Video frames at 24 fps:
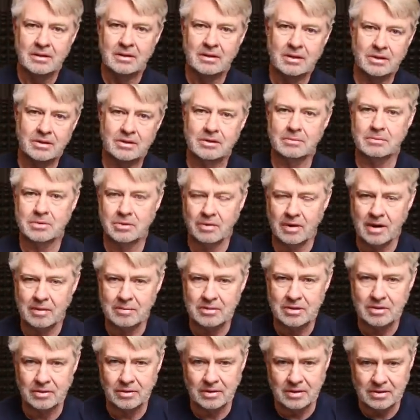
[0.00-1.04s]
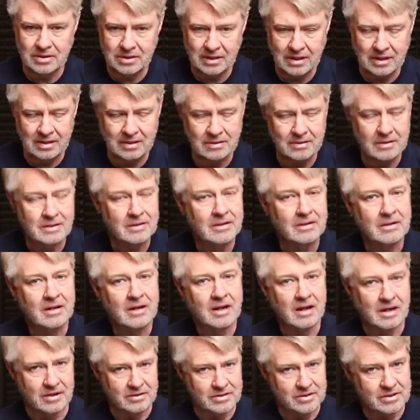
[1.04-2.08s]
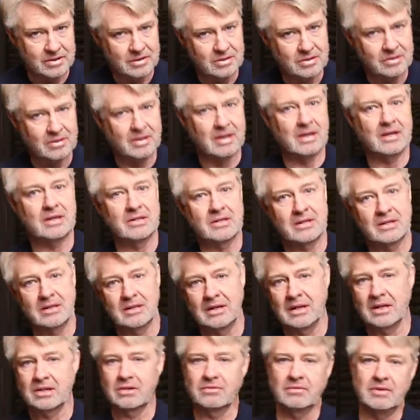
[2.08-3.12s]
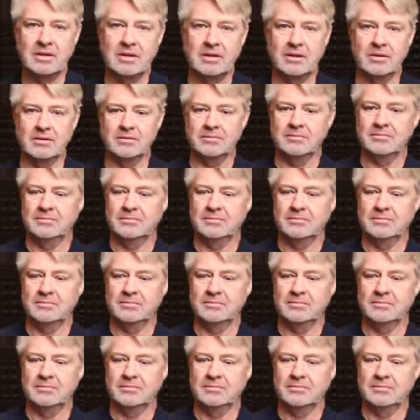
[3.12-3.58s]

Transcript: you subscribing to our channel. I'll see you guys in the next video.